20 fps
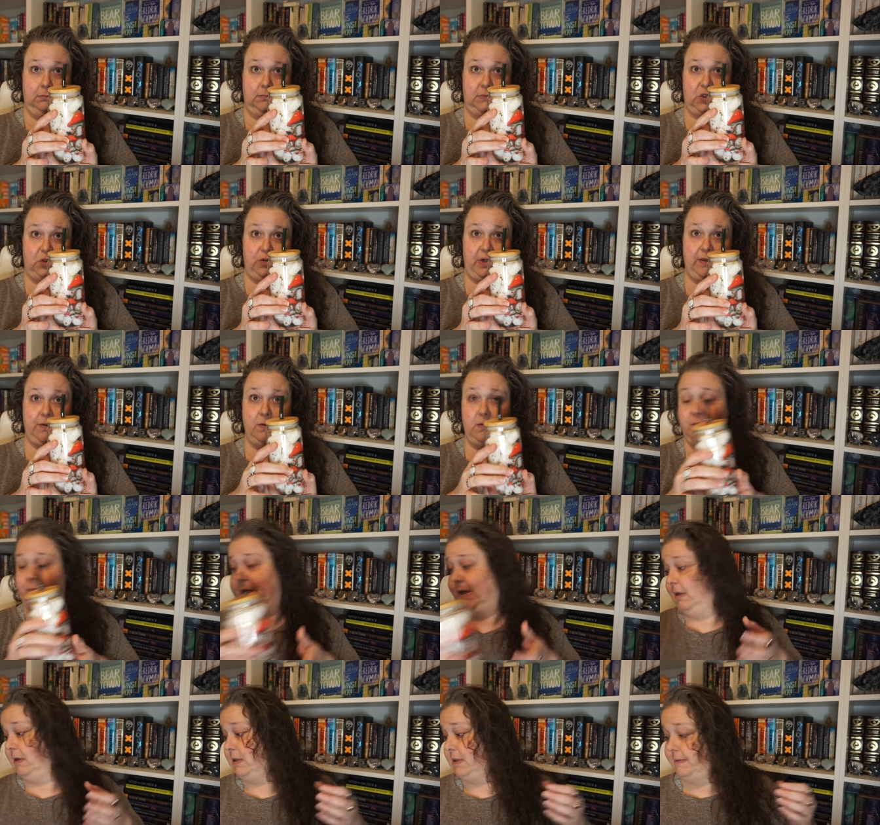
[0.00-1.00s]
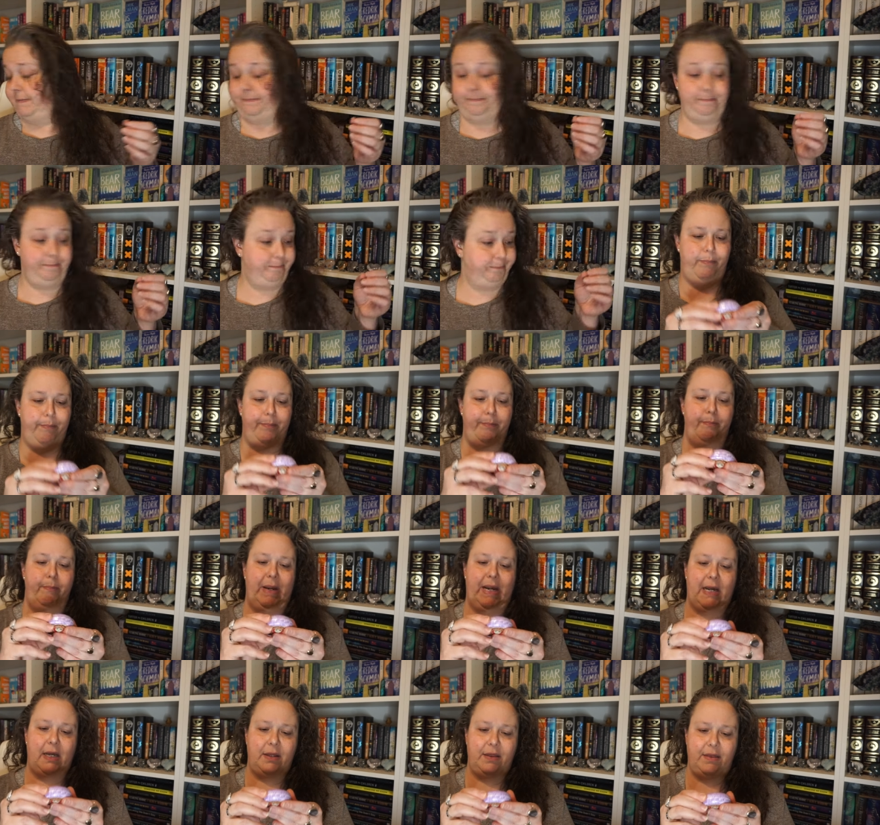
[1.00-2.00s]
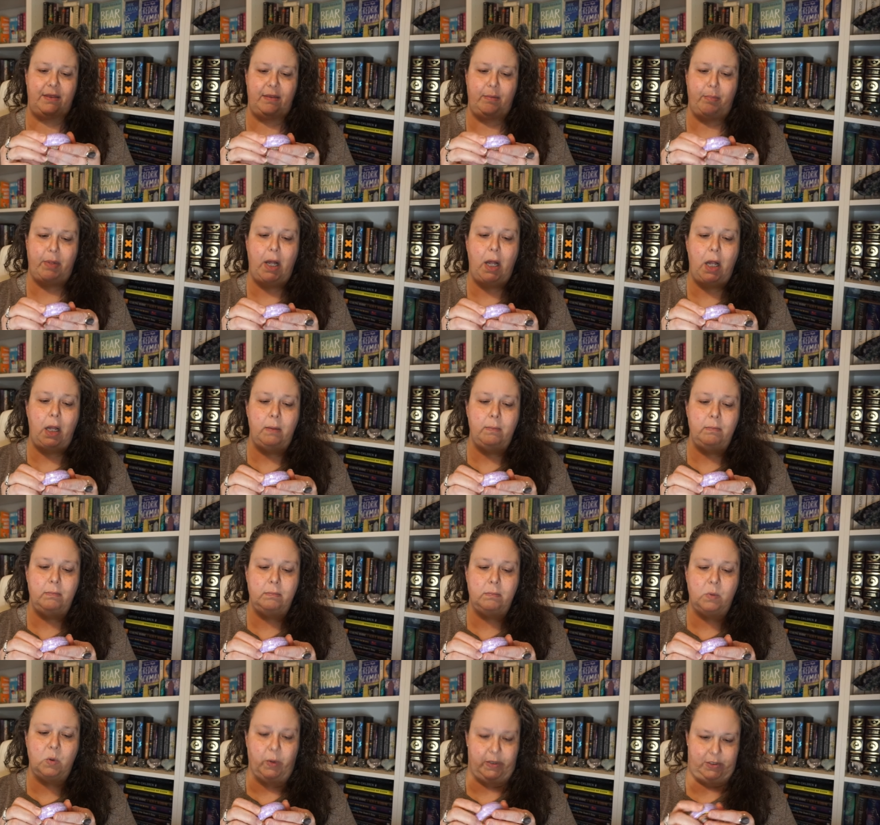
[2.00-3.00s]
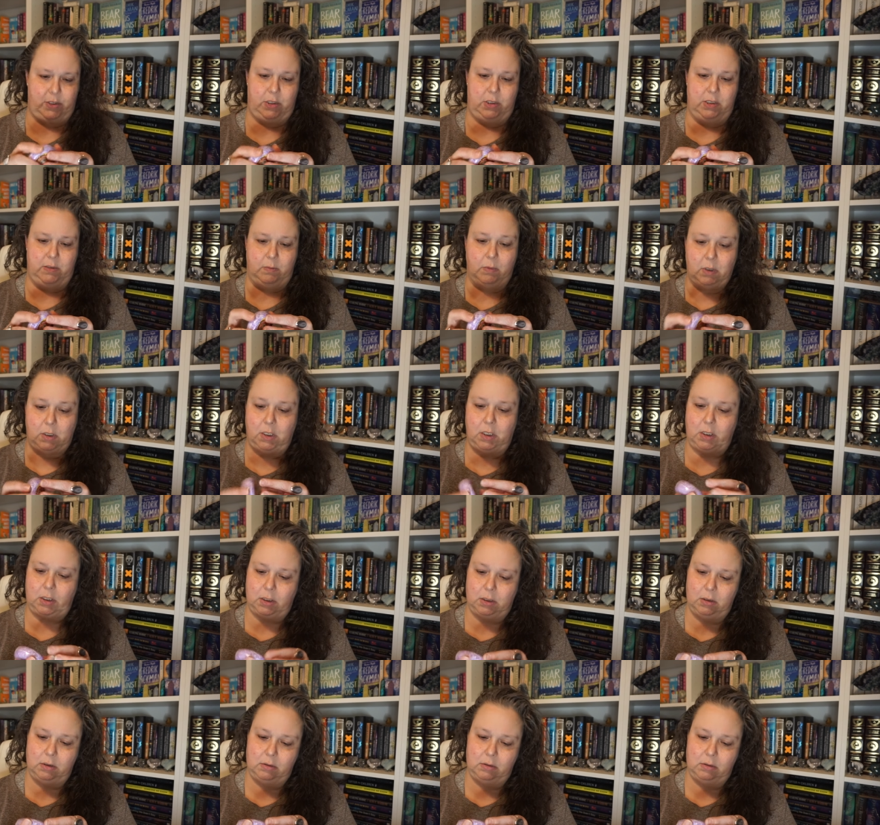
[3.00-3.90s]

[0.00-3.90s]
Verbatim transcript: Straight through the peanuts. Bath bomb? Question mark.